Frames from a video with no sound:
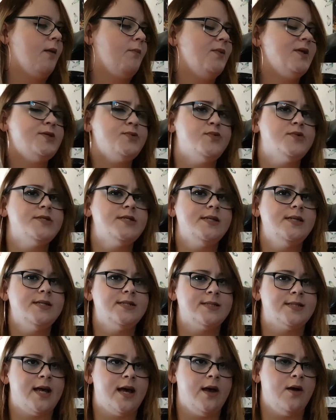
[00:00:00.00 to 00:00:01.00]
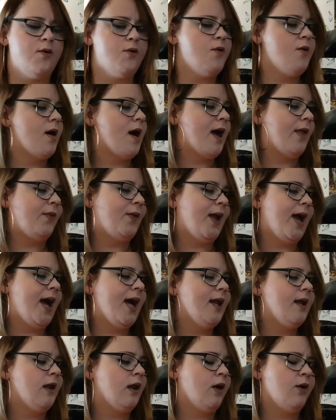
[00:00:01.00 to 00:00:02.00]
This was in the sale, and they
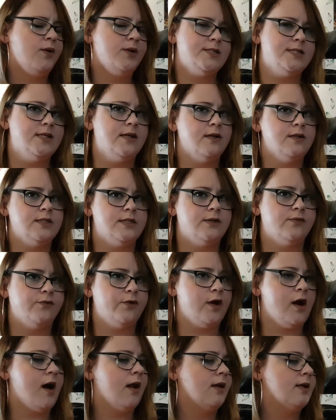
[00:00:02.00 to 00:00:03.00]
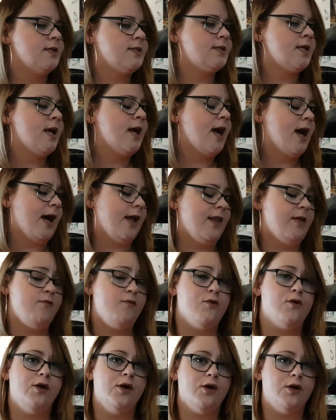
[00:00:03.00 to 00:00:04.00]
had loads and loads of different colours, and
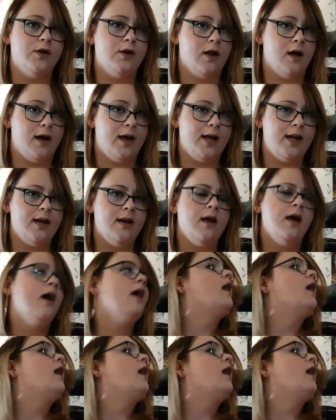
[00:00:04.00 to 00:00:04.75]
they've got it online,